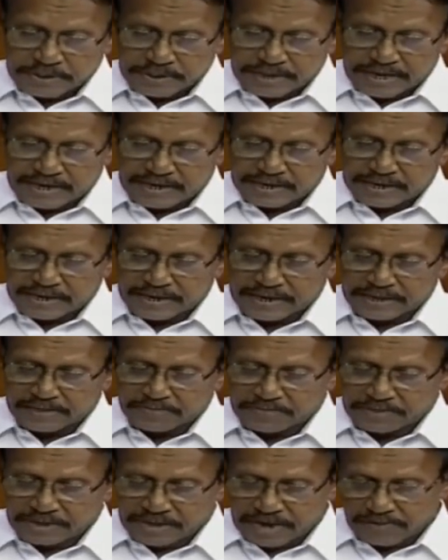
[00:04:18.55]
Then
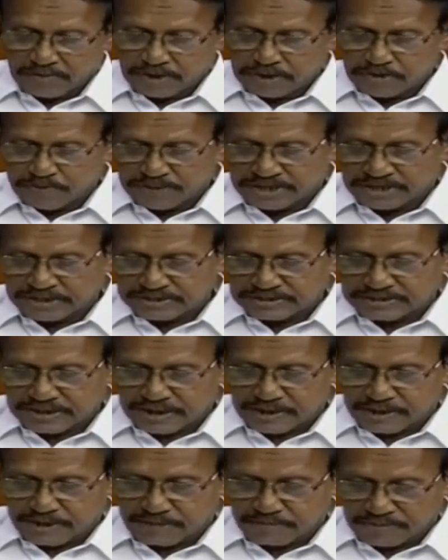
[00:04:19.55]
I want, because
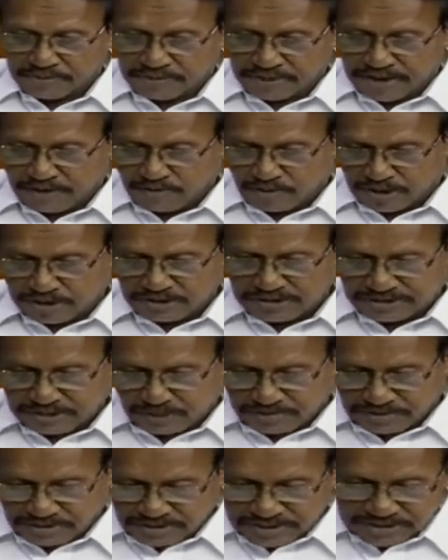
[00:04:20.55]
sorry, I want to
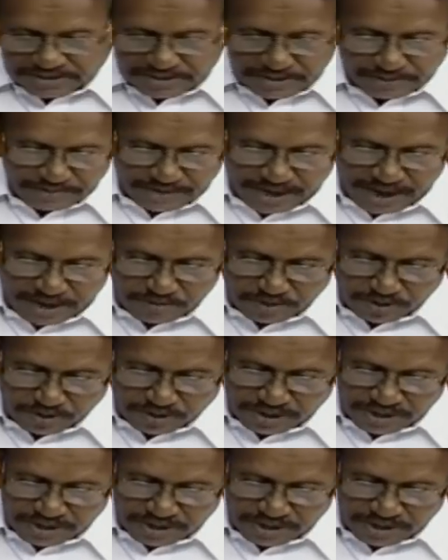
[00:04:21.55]
some time to